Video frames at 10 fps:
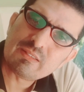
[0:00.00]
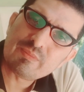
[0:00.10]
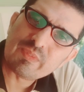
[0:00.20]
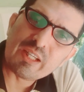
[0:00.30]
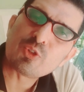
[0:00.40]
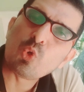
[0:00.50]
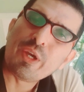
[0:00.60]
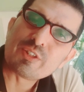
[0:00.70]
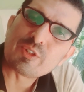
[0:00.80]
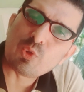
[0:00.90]
and so
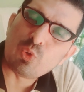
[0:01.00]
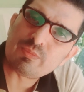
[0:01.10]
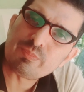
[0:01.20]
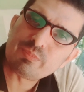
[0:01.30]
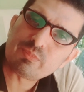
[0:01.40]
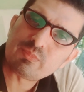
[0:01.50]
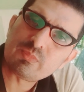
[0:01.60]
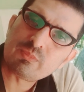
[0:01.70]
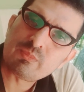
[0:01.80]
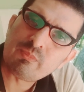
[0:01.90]
and so.
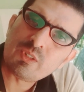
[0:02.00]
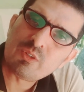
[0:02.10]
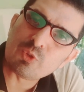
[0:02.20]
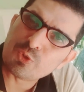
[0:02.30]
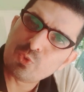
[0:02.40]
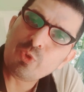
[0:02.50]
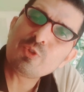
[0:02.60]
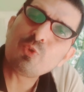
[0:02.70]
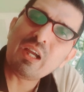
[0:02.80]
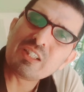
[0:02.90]
So students
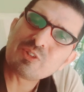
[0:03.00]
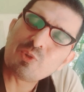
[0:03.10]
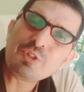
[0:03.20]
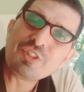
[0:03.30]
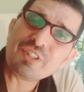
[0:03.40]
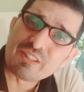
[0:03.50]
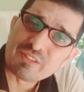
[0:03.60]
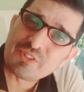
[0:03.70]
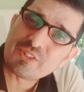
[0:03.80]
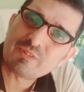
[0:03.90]
should ask
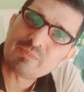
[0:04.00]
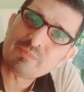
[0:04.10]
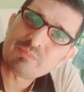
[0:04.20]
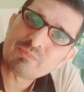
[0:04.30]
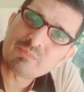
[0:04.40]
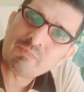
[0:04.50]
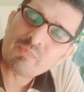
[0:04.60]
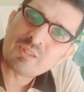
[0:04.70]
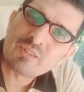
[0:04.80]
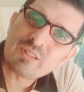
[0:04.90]
questions,
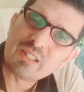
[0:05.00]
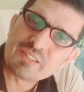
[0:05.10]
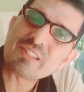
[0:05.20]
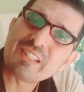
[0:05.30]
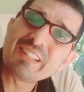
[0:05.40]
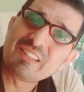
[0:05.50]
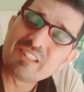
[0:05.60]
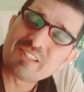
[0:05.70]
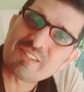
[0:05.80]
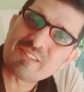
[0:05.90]
and just like
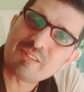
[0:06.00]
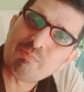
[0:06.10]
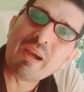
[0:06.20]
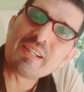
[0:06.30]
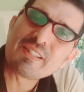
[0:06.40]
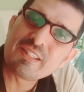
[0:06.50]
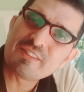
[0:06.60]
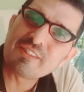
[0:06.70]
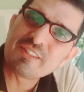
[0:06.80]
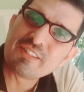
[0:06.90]
this, my dear
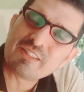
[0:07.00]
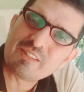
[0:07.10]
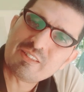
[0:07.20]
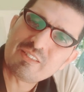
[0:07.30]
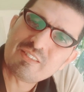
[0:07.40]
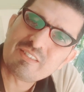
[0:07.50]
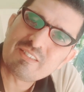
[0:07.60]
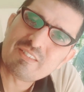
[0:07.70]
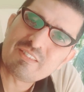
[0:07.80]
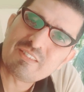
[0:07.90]
tree,
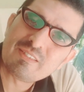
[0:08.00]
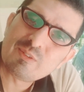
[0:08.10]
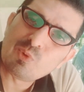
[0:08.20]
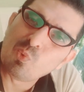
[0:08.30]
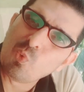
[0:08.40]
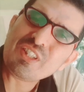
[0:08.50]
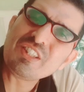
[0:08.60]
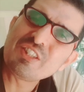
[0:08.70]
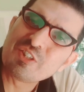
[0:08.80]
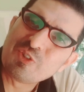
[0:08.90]
what is
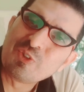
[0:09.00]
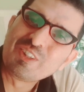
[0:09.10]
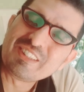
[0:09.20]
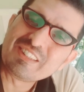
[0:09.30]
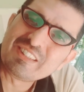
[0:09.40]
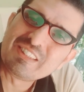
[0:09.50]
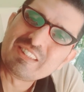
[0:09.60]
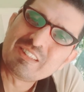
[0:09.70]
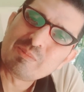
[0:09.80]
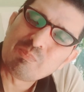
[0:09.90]
in your
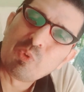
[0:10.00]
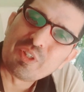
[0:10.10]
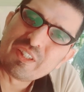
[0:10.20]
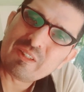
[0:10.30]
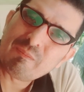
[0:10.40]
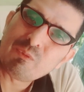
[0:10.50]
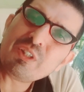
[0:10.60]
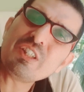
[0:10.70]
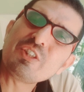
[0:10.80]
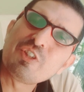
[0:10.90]
body? What
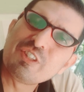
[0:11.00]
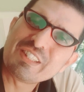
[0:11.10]
is in your